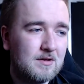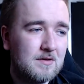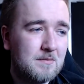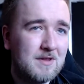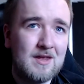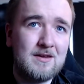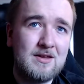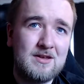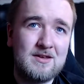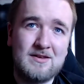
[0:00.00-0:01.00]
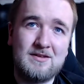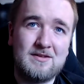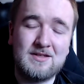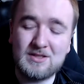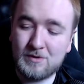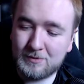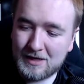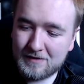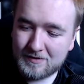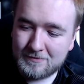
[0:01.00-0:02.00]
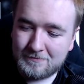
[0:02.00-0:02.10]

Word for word: But then, this is the world we live in.